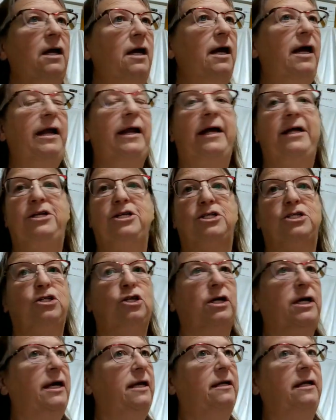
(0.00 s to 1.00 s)
and I just
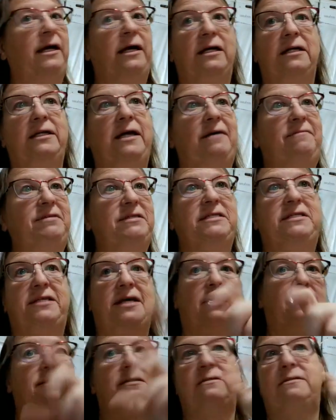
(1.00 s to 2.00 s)
look at like 11,
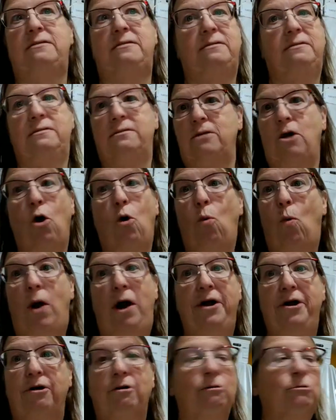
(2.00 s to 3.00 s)
6,
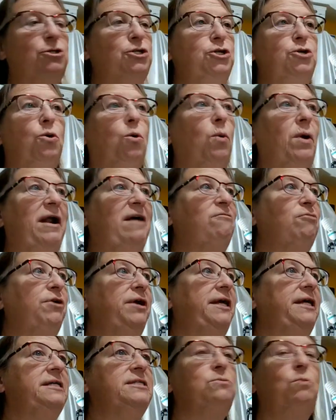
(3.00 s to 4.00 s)
01 or 02 or whatever
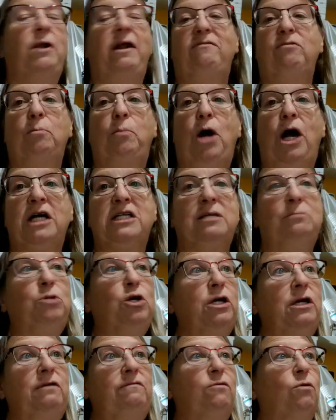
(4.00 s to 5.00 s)
it is, whatever box I'm
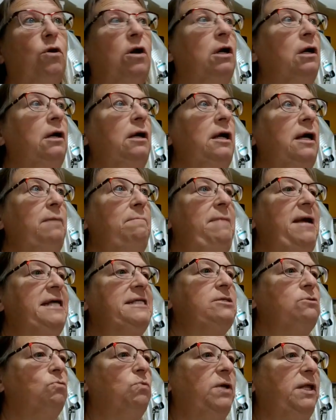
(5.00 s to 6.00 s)
looking for.
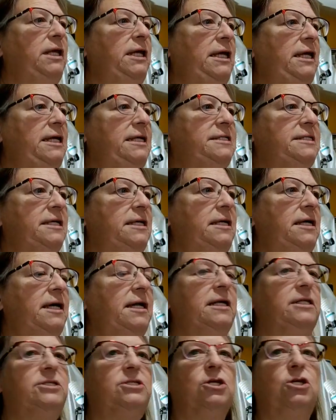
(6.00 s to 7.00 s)
Makes it really easy,
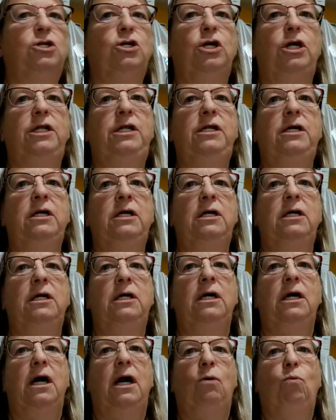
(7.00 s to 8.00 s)
and it's a good
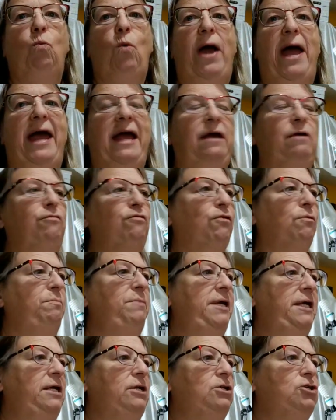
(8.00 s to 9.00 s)
way for
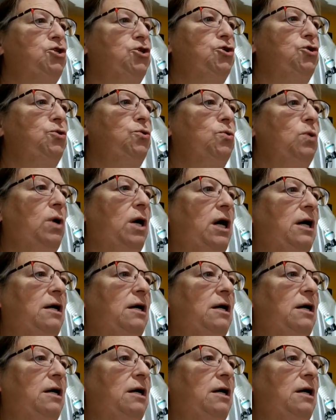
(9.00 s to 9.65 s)
me to